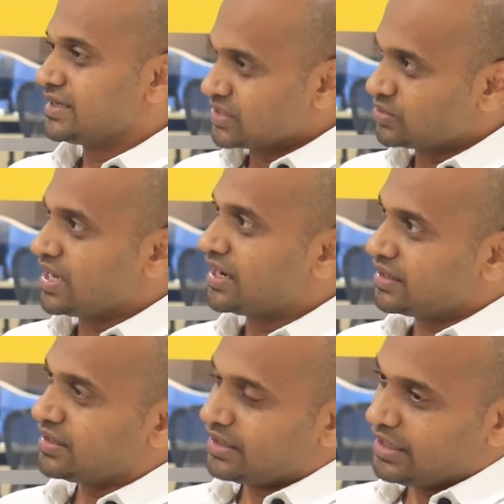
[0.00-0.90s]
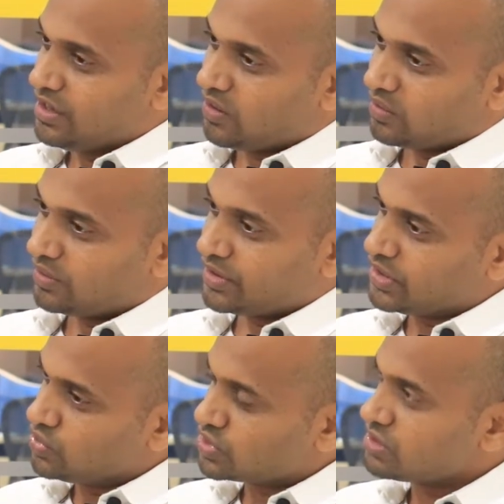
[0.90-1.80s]
so that
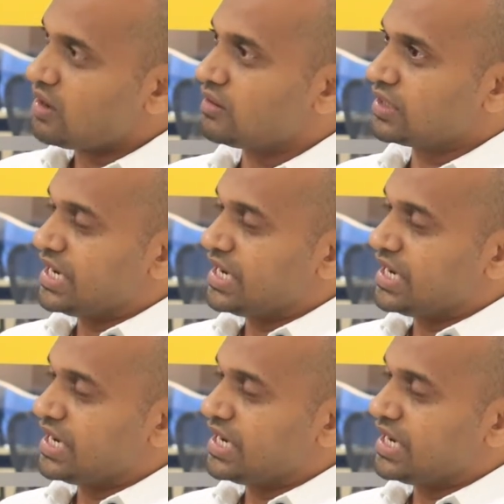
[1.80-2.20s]
you solve